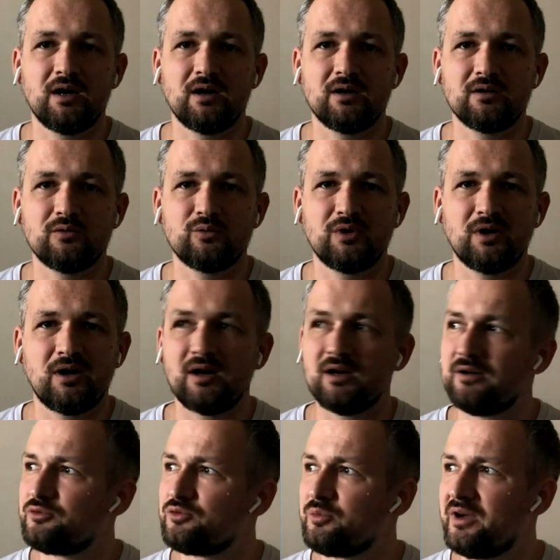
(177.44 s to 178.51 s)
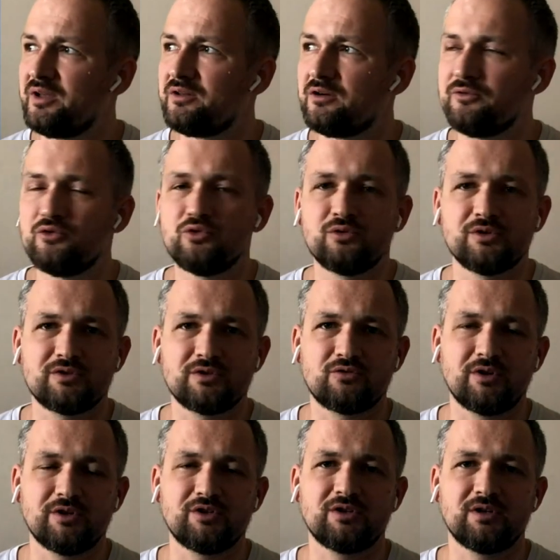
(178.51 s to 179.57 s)
Uh, we, I have to remind our viewers
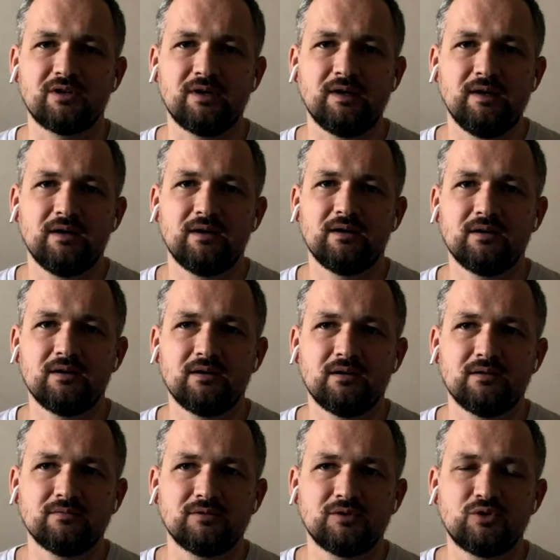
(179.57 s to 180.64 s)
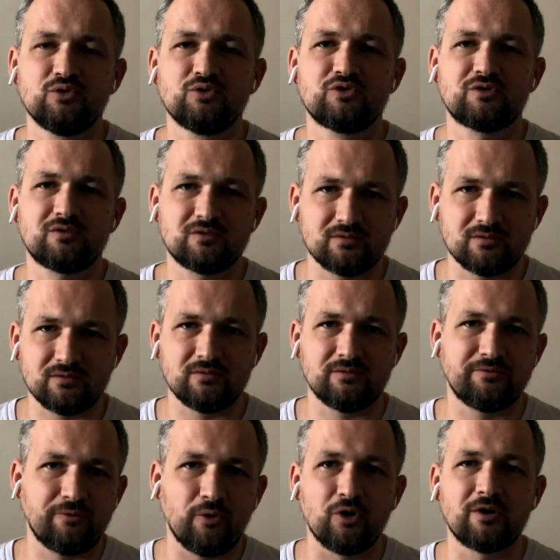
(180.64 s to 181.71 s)
that Russia um, used uh,
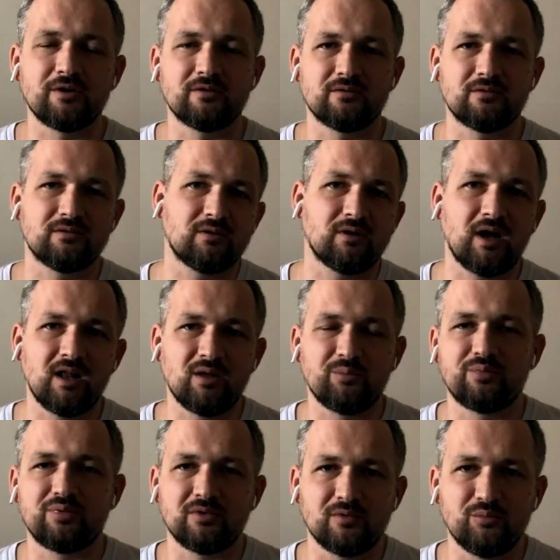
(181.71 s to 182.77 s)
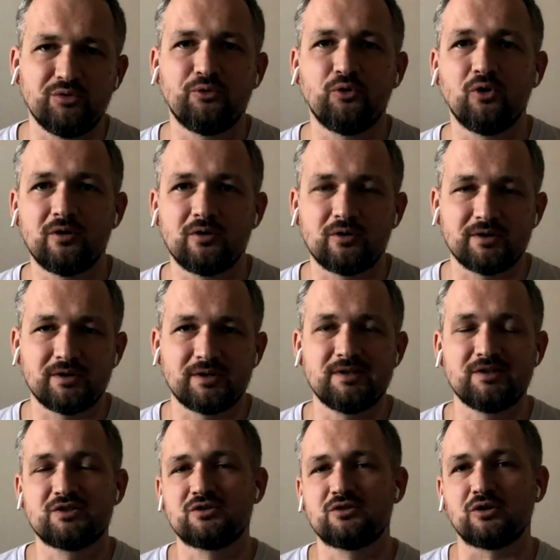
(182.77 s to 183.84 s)
foreign help before, or
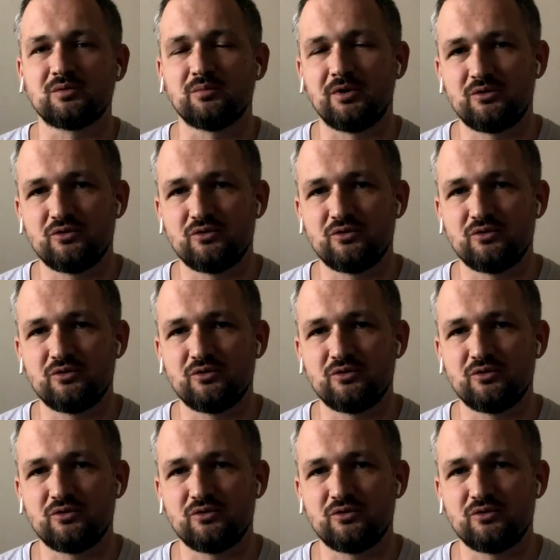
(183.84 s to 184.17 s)
at least talked